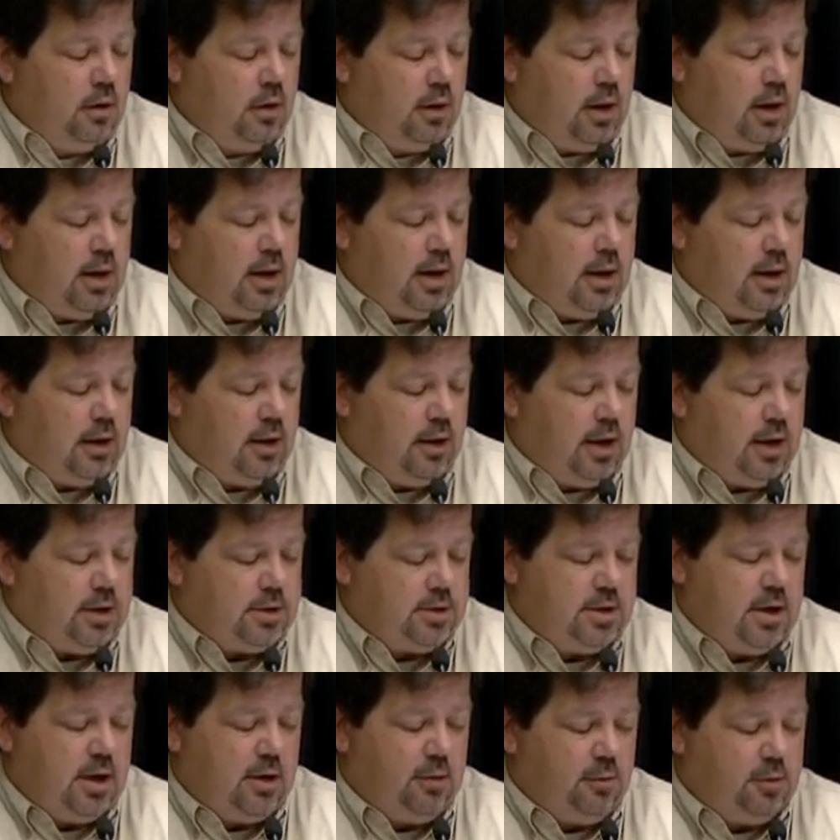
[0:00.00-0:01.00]
Uh,
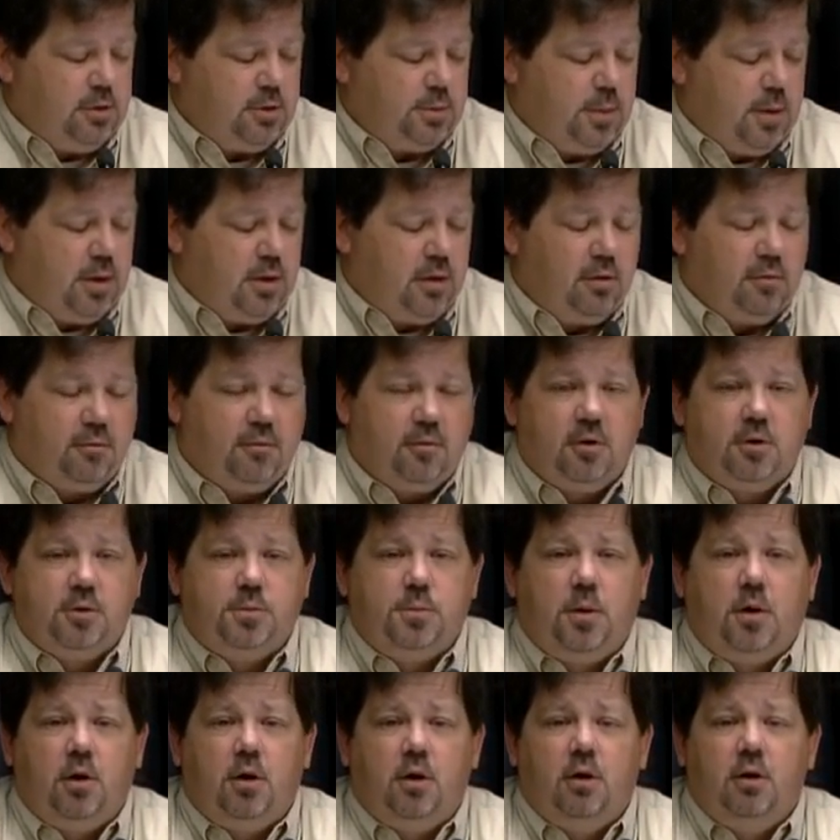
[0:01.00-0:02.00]
last night we spent the first
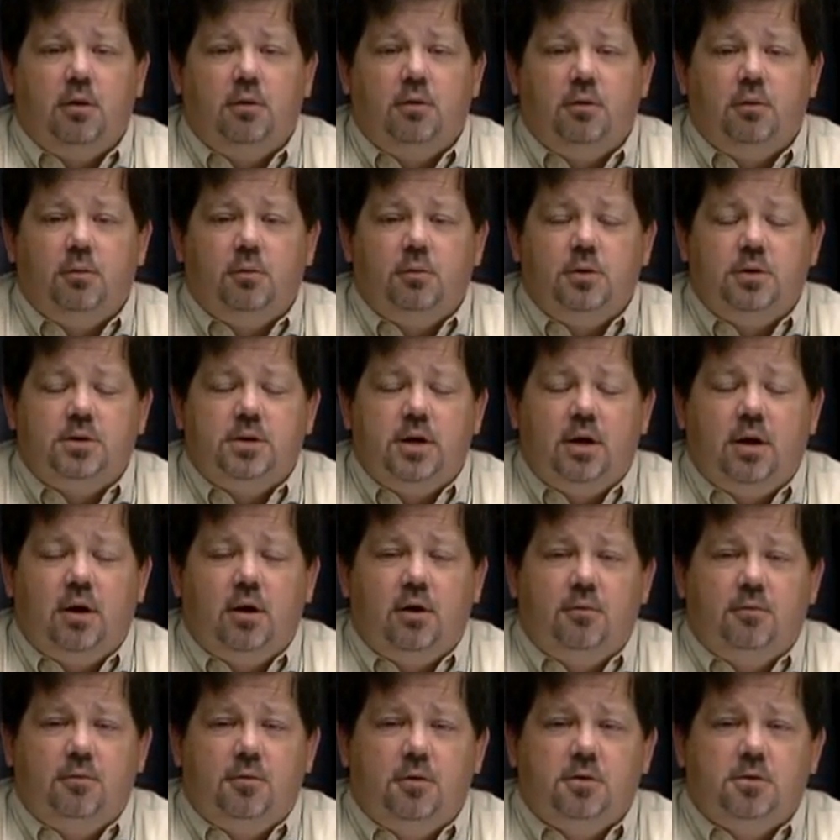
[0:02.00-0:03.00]
part of we had
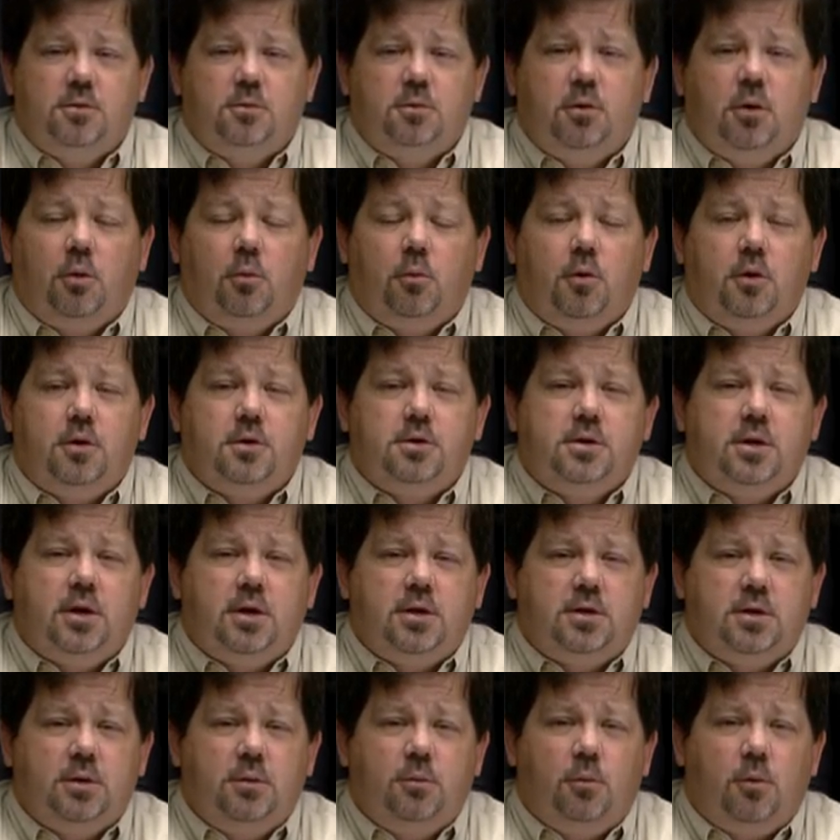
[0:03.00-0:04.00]
our first real work
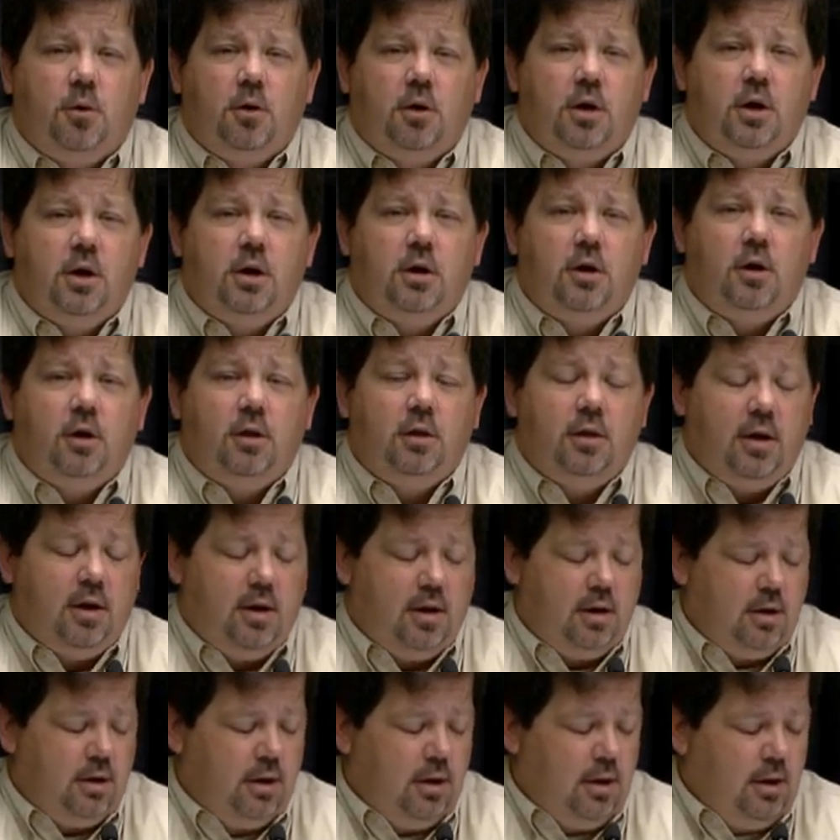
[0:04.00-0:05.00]
session working on that,